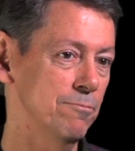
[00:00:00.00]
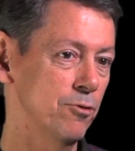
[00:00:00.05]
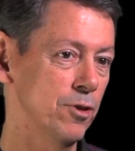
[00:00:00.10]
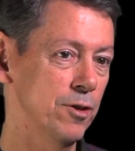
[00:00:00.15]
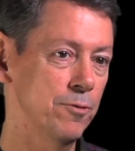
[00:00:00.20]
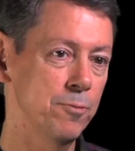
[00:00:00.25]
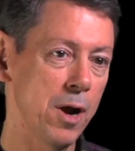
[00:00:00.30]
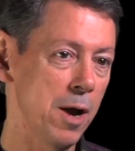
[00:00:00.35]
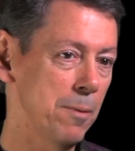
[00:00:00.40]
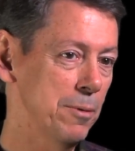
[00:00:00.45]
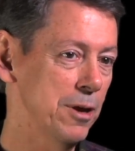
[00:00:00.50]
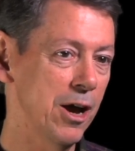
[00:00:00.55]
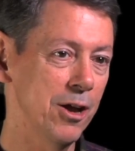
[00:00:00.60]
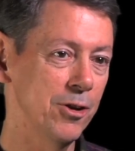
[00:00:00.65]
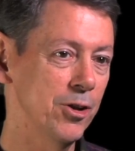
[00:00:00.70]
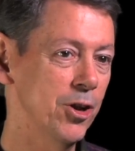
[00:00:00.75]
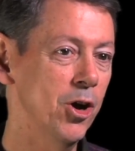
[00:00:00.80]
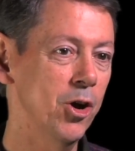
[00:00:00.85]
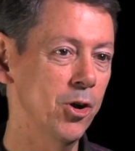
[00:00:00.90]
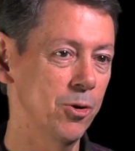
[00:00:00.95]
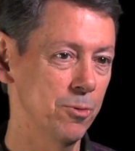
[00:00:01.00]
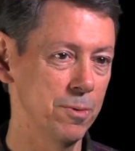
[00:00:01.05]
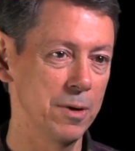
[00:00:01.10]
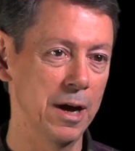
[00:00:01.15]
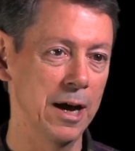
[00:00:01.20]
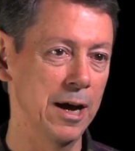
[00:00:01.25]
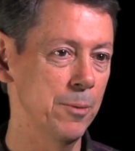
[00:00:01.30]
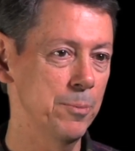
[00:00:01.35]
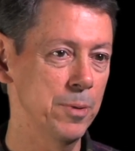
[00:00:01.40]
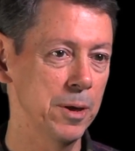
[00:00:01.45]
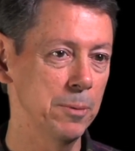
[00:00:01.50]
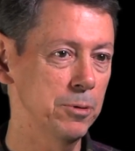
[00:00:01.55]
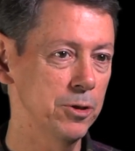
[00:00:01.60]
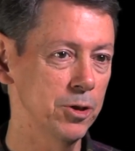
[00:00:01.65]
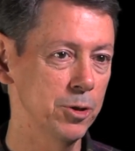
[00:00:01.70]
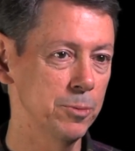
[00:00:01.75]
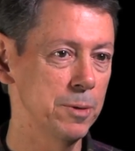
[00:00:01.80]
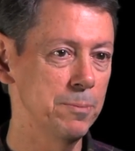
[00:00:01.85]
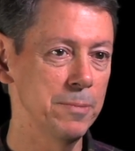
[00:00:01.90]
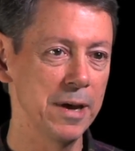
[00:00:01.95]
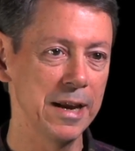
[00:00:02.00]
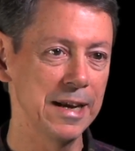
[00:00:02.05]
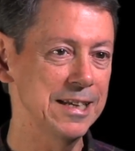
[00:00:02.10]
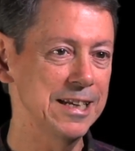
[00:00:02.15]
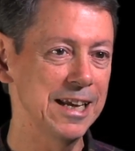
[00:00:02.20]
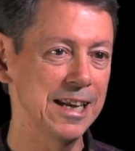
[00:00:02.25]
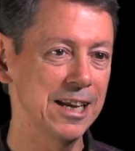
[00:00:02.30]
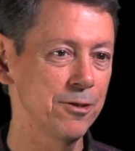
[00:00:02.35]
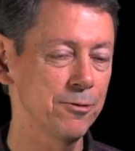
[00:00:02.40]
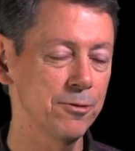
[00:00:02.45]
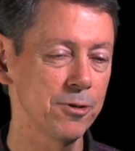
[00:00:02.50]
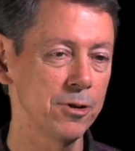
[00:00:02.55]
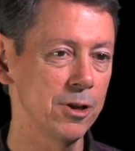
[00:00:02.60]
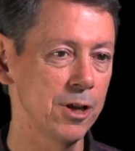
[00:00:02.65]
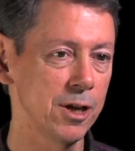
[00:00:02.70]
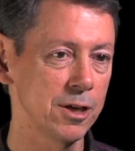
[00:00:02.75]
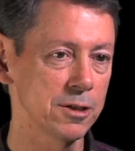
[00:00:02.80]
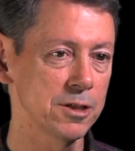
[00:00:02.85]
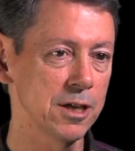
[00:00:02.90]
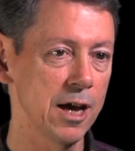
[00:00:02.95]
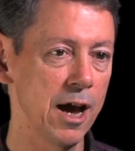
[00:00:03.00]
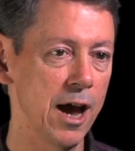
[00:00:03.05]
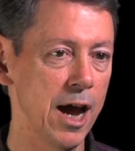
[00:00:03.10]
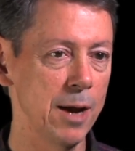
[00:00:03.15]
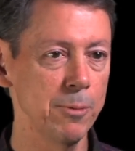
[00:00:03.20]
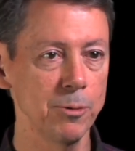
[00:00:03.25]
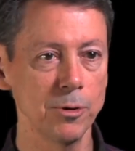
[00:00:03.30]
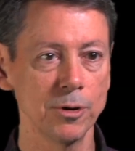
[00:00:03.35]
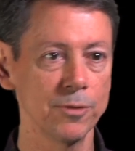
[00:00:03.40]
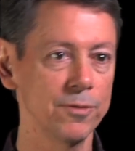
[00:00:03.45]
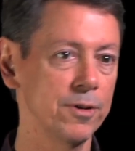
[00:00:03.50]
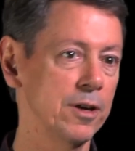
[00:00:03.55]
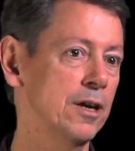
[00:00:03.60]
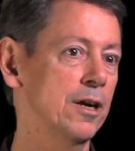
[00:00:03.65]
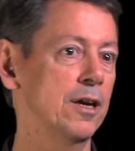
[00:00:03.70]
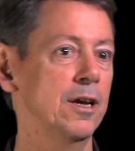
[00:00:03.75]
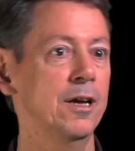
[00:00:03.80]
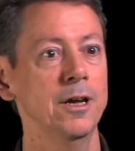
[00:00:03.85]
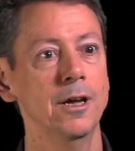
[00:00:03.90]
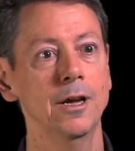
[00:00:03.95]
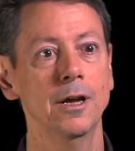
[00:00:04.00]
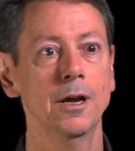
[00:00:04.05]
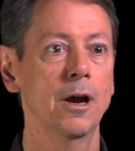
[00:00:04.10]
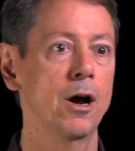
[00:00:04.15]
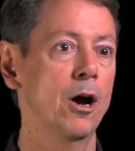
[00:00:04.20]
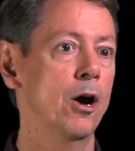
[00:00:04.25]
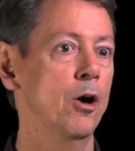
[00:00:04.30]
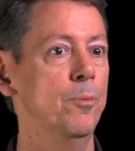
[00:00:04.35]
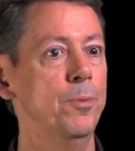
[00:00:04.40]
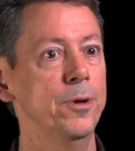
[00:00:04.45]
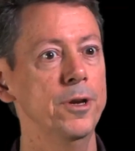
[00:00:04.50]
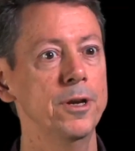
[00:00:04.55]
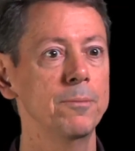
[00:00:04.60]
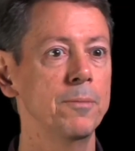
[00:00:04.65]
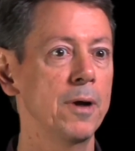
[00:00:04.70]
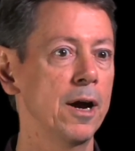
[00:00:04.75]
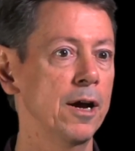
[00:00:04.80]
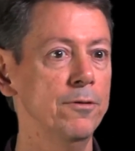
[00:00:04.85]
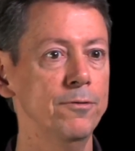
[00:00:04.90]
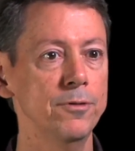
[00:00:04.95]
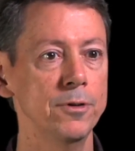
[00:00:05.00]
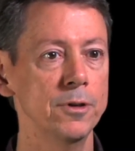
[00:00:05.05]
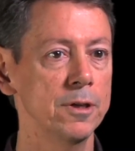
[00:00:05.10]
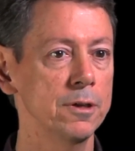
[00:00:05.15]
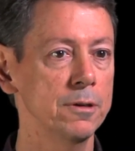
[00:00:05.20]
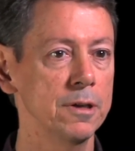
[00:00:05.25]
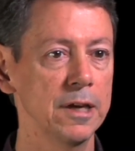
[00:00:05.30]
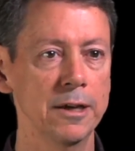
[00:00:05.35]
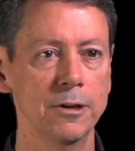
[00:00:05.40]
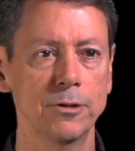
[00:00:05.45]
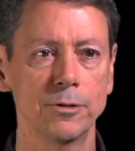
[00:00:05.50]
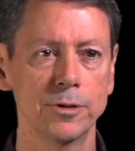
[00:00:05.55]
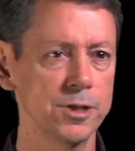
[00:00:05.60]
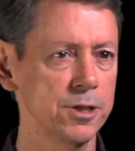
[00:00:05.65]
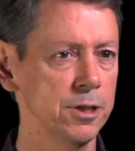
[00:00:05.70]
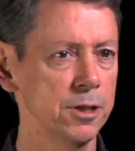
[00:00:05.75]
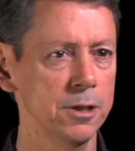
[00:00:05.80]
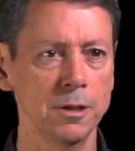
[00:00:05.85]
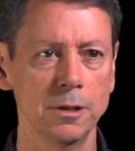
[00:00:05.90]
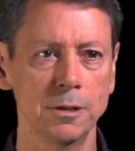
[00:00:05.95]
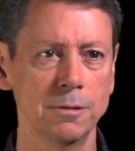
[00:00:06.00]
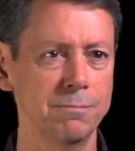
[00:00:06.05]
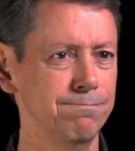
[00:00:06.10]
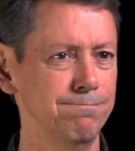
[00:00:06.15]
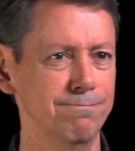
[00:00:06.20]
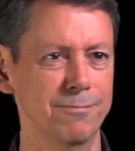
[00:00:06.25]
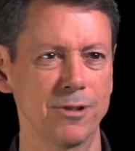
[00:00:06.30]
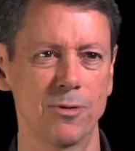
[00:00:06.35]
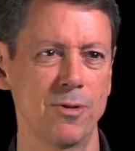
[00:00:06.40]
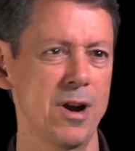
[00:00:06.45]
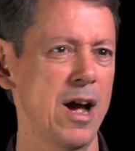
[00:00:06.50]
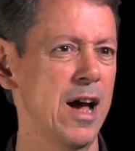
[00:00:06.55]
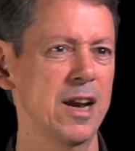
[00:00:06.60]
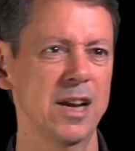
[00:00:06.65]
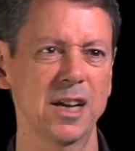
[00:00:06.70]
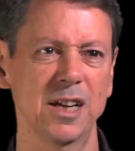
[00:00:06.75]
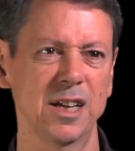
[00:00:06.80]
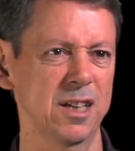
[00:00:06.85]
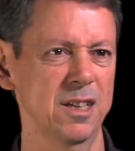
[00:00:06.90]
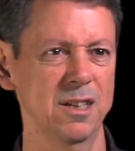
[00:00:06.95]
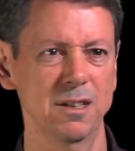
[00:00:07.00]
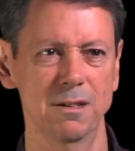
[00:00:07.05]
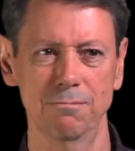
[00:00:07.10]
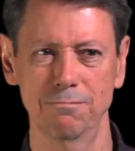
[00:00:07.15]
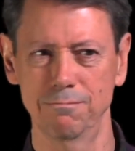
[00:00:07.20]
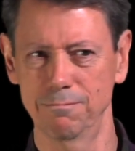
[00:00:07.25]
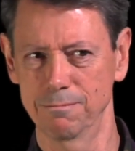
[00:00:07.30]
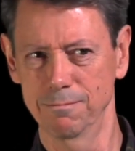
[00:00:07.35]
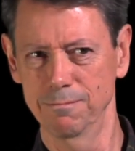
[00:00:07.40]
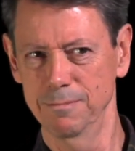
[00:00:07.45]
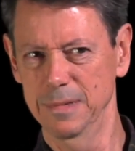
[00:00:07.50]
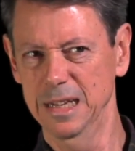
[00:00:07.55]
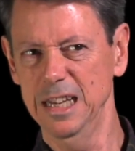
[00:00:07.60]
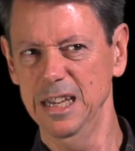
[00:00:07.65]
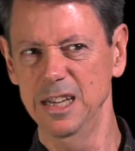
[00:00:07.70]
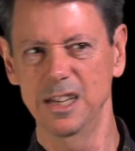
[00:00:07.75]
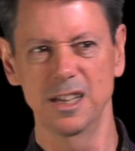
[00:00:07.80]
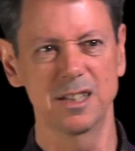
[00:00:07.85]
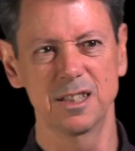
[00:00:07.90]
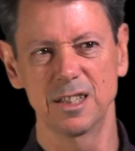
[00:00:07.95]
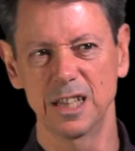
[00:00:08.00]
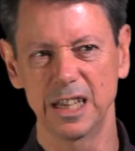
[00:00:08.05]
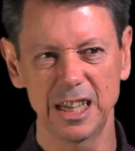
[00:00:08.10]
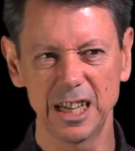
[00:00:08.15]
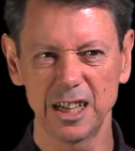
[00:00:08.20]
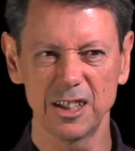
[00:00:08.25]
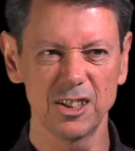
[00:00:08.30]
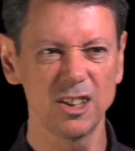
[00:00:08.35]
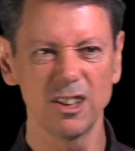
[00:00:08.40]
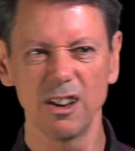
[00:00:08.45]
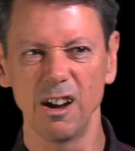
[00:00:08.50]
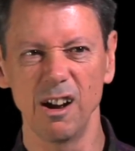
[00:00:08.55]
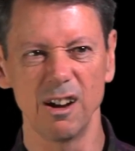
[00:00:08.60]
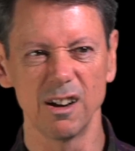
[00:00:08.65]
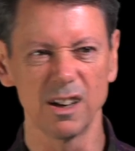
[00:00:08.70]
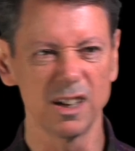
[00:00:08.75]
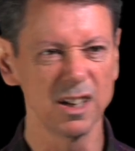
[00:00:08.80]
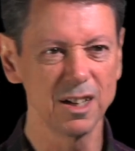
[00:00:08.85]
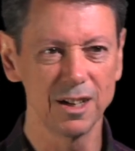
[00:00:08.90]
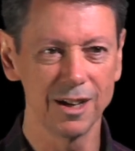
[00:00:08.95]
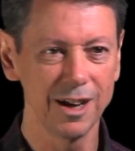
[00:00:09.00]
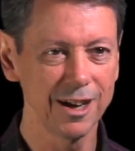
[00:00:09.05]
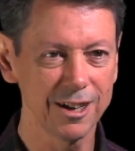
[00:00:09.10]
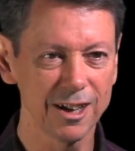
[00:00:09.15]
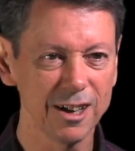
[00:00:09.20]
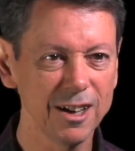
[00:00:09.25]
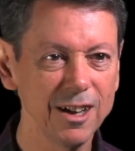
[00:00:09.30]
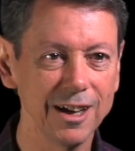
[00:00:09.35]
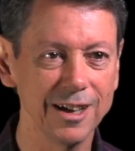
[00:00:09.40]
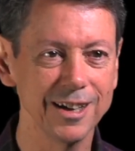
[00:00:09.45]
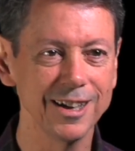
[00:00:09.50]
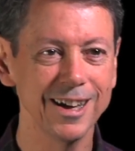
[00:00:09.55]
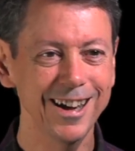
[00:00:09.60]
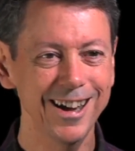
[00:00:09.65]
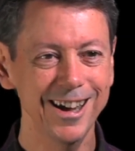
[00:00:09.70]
We probably all know people who've been meditating for a long time who are very open and mindful and are still neurotic and mean, and they kick the dog and not good.